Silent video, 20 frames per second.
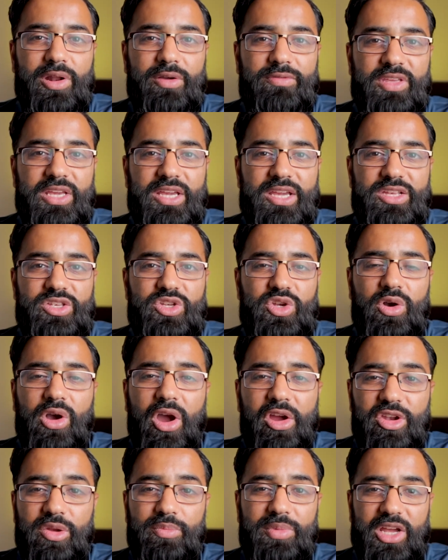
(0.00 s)
of years, you're
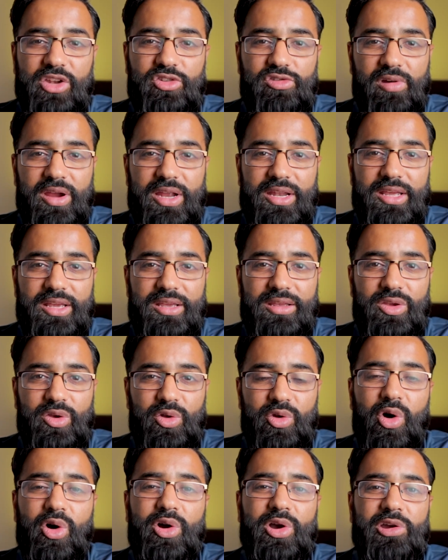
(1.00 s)
going to be a trainee. You're
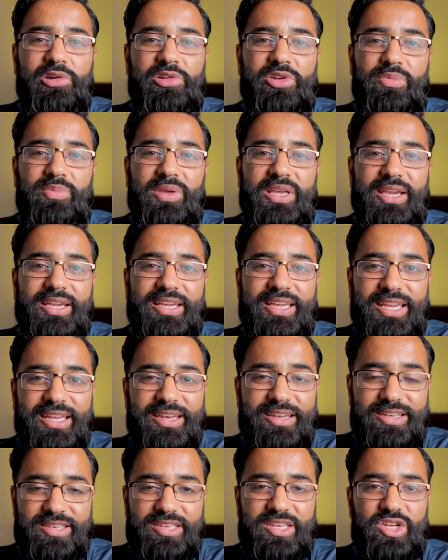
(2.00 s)
not going to be a key
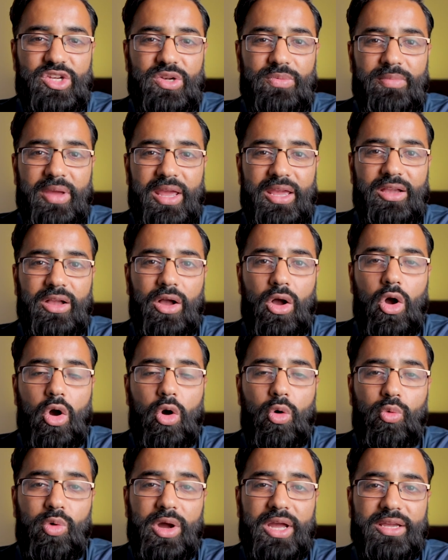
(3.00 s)
decision maker
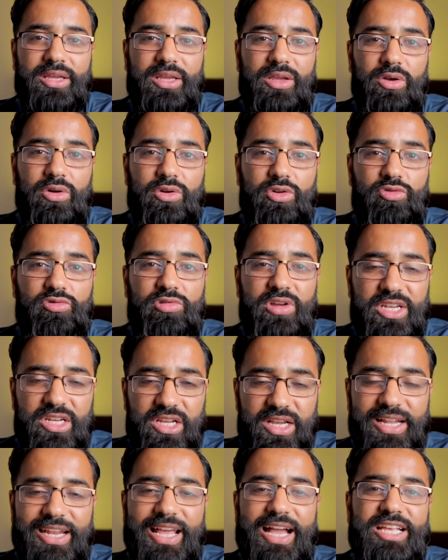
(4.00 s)
or working on
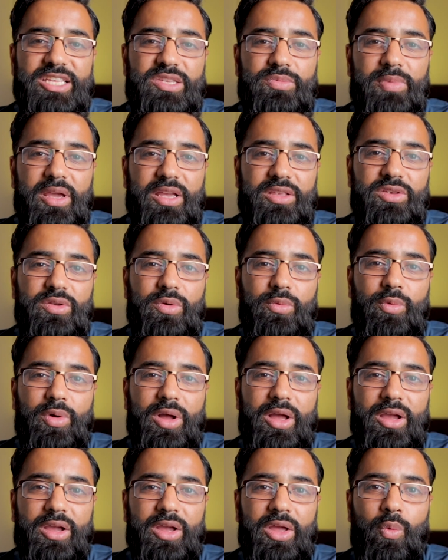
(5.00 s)
critical aspects of
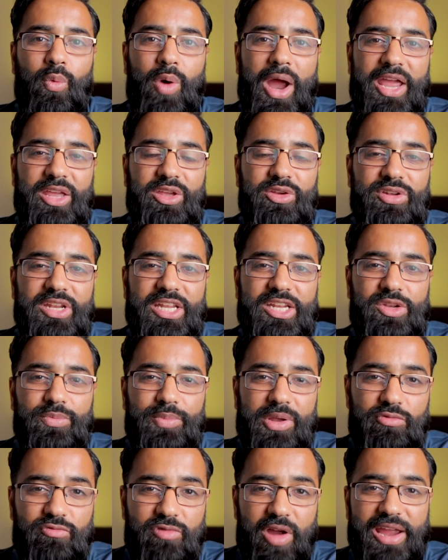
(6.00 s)
work where you need to
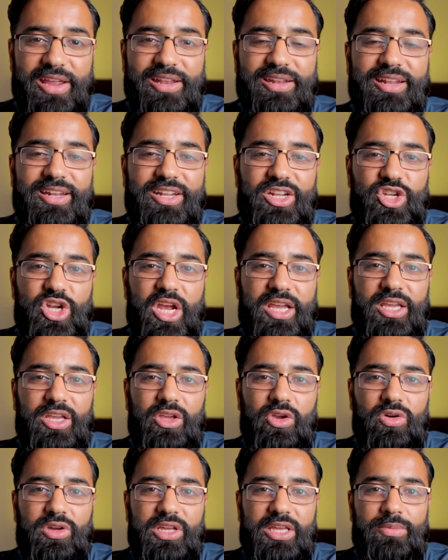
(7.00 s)
be regularly checking
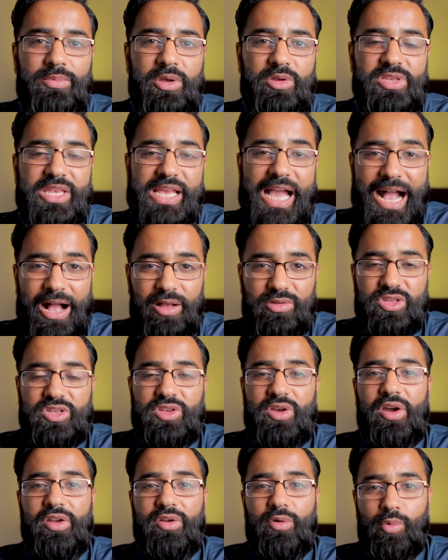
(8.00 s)
your emails
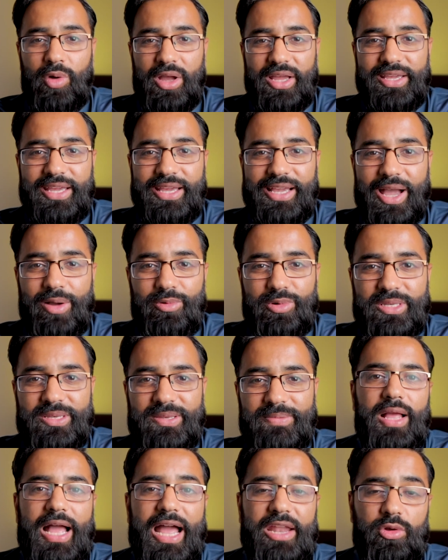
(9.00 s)
outside of working hours.
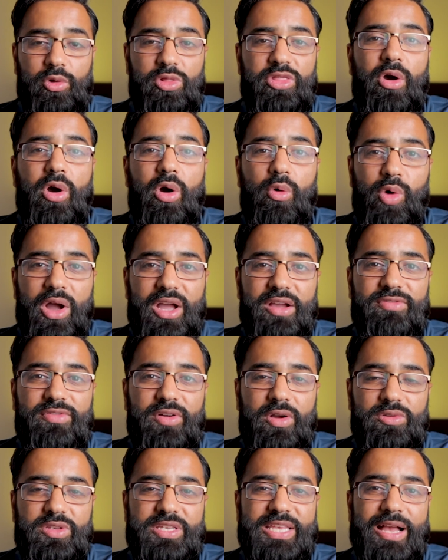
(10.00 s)
And although a work
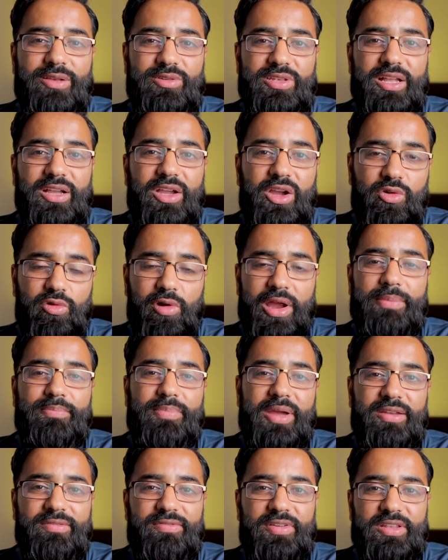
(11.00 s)
phone sounds like a great
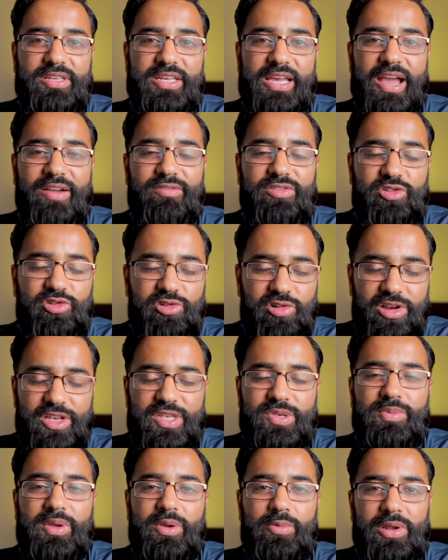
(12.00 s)
benefit to have,
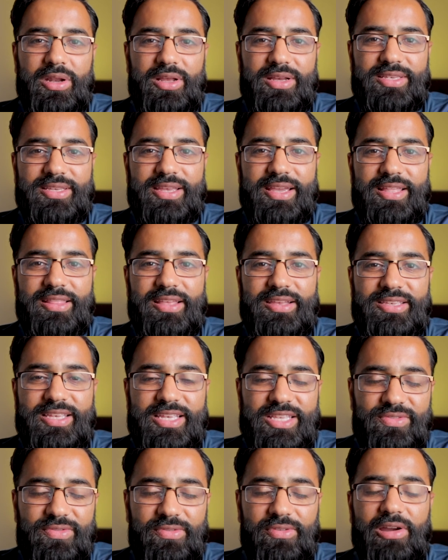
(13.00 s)
trust me when I say this,
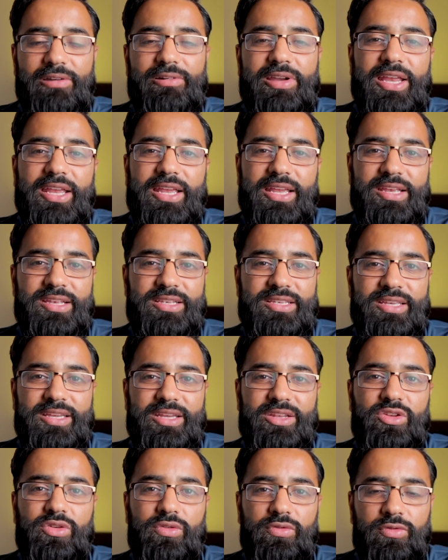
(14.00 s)
it's very easy
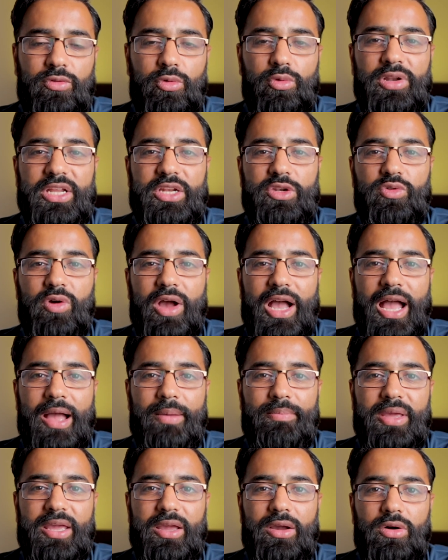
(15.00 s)
to fall into a
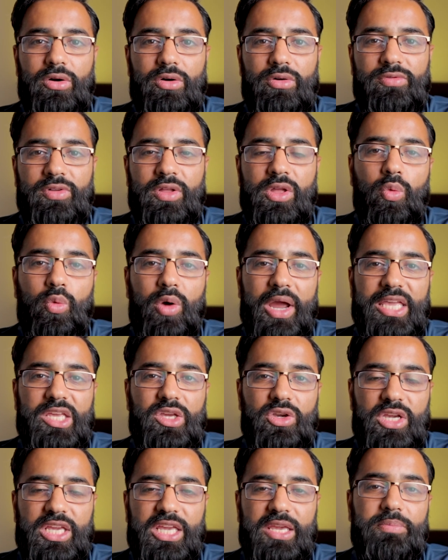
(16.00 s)
habit of where you
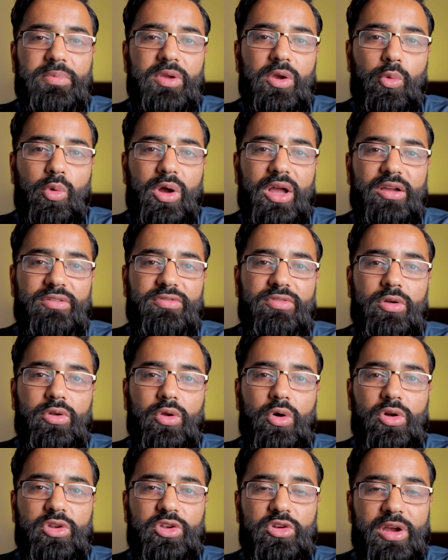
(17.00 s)
keep your work phone
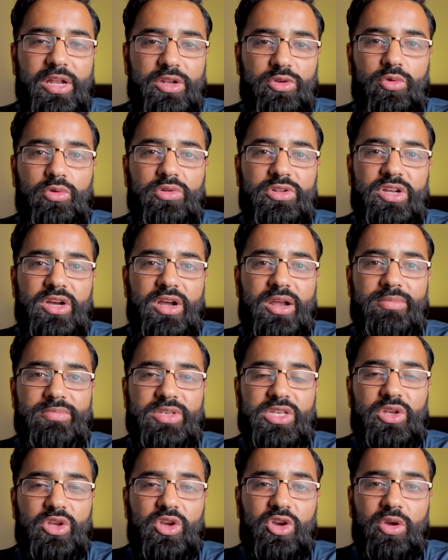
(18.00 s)
on you at all times.
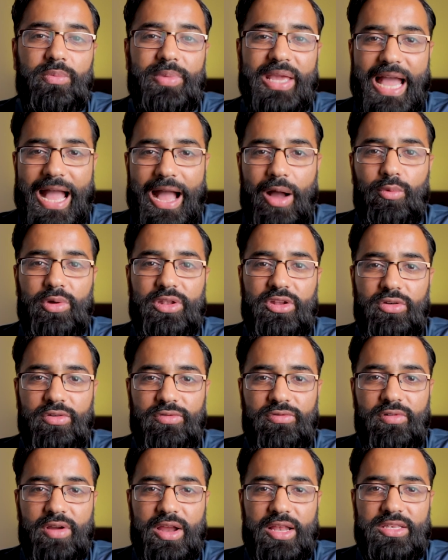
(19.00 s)
So you could be out with your
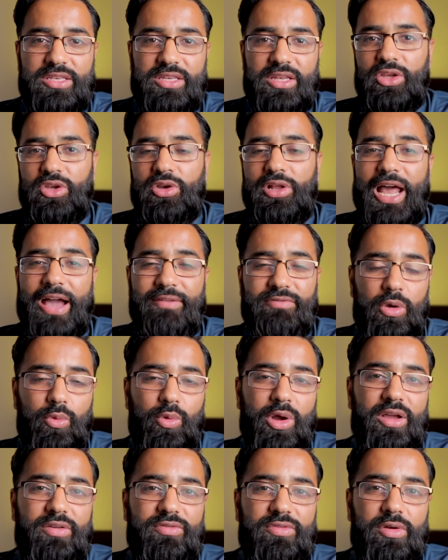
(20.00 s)
friends, you'll have your
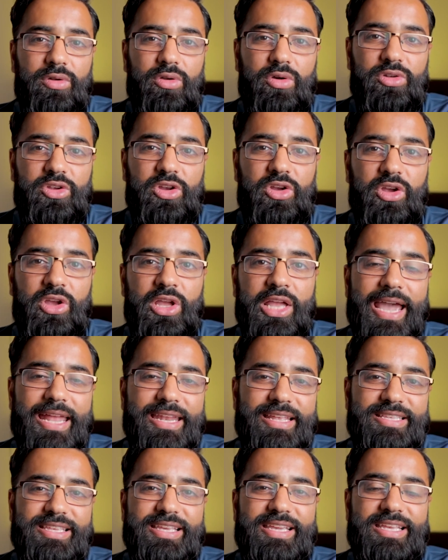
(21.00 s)
work phone on you, and
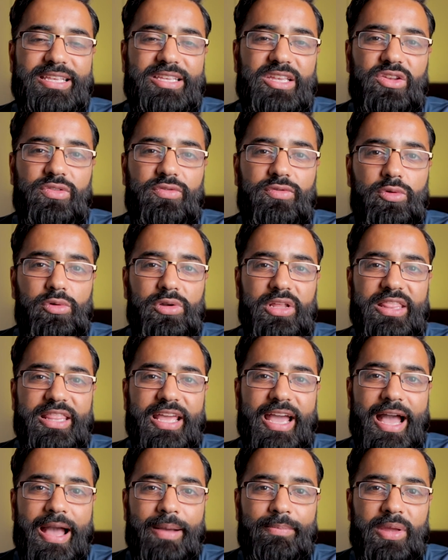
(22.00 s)
it's easy to fall in the
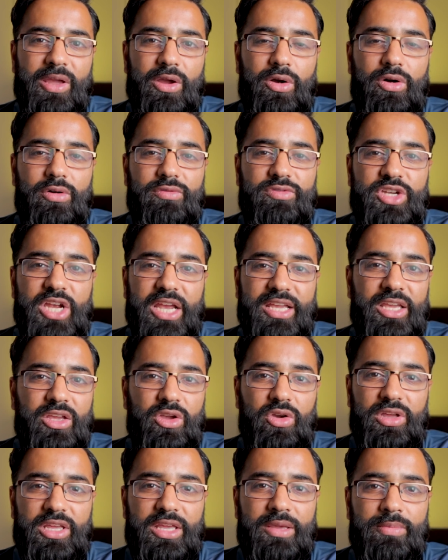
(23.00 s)
habit of checking
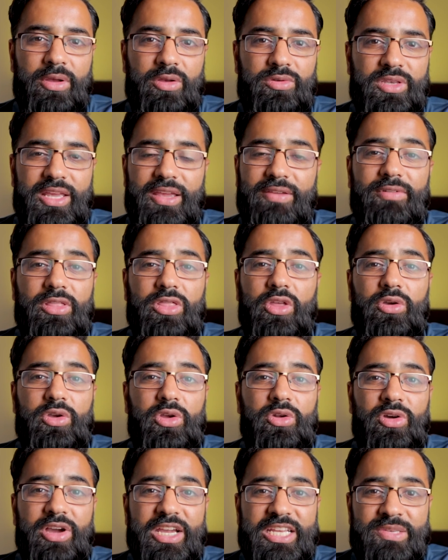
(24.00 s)
your emails, even though you're
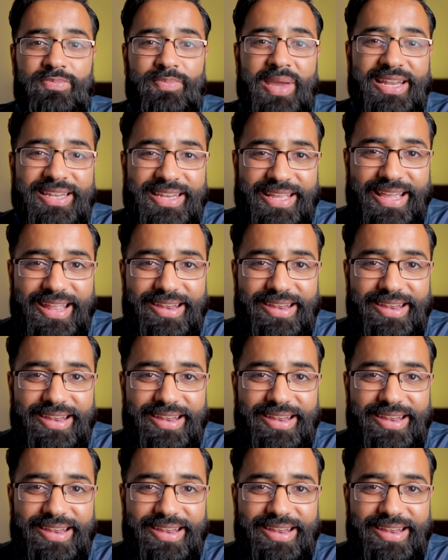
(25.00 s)
not expecting